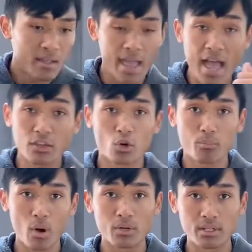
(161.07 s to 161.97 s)
at your
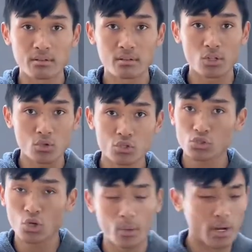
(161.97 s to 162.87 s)
opponent. Don't just
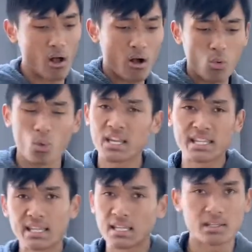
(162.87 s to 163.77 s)
throw it all
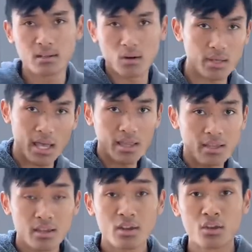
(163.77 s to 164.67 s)
willy-nilly, okay?
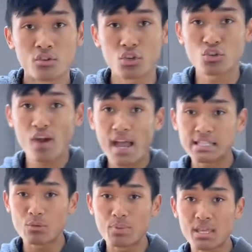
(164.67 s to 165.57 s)
You're trying
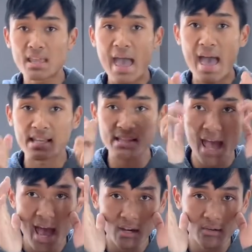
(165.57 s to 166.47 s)
to be as
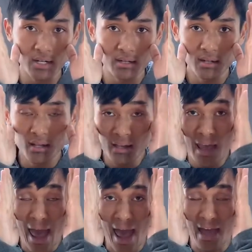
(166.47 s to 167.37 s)
accurate
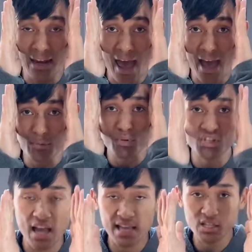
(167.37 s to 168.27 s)
and as
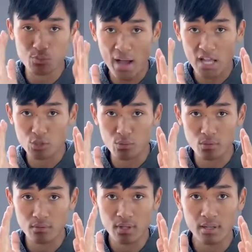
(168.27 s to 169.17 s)
precise as possible,
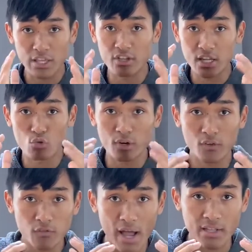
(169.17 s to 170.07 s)
like you're in a real
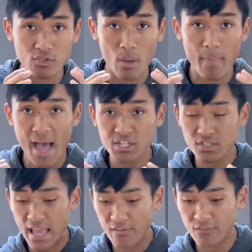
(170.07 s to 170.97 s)
fight. So imagine
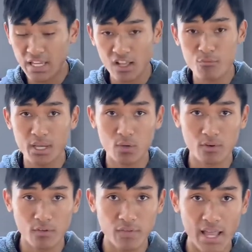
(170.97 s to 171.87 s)
that feeling of being in a
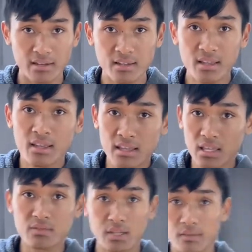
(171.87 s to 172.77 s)
real fight. Even if